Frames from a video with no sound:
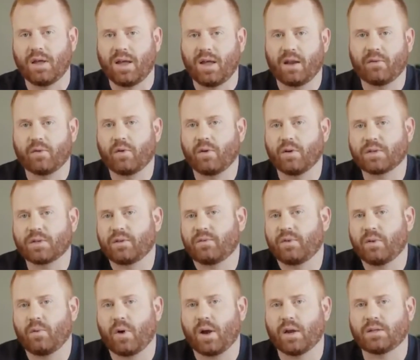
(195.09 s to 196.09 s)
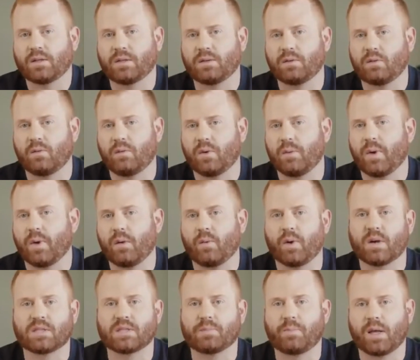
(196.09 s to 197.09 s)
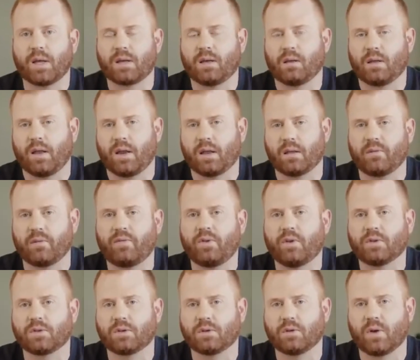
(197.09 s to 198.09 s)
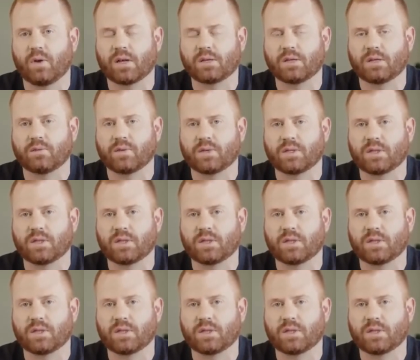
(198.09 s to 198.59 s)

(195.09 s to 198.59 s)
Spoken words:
And of course, if we wanted to, we might want to speculate on the future direction of a